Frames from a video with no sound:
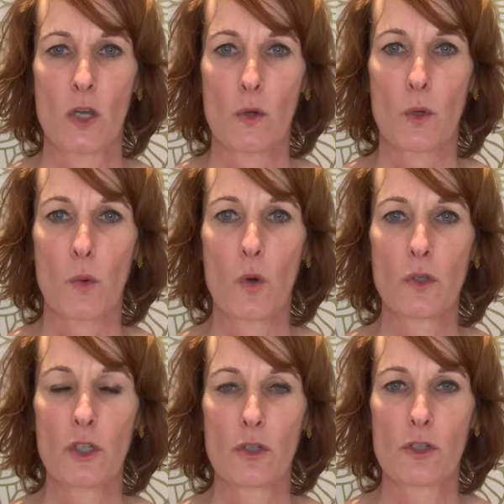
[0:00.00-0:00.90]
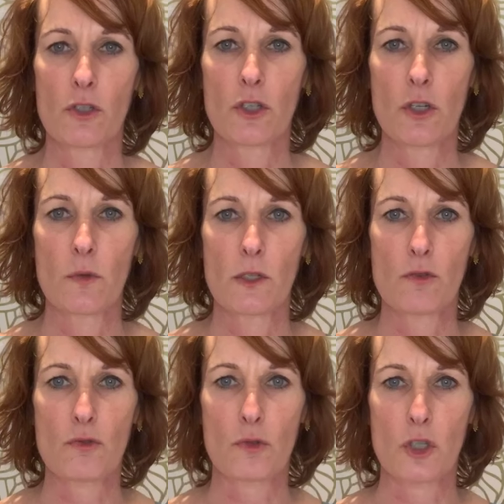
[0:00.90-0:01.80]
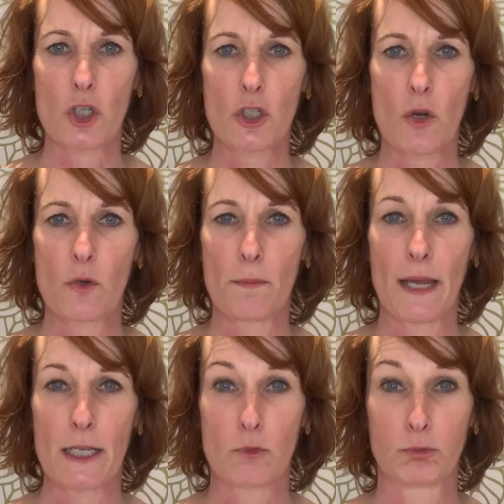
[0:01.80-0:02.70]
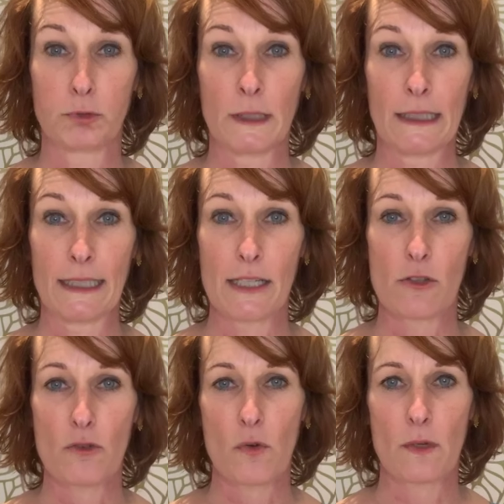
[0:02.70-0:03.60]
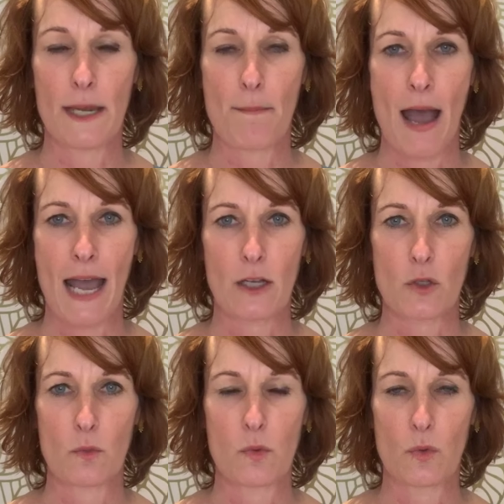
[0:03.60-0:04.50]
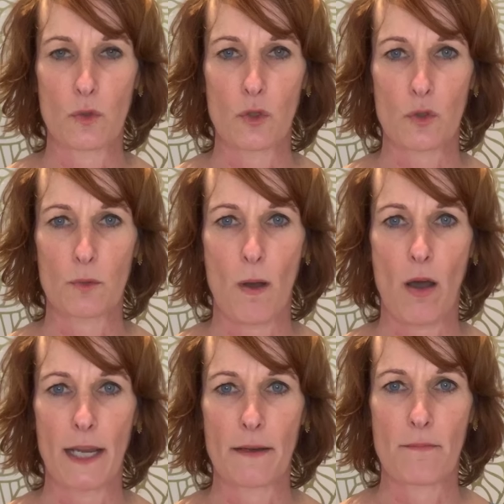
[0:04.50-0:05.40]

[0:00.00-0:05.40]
What I want you to do is draw the shoulder blades really strongly back towards your spine.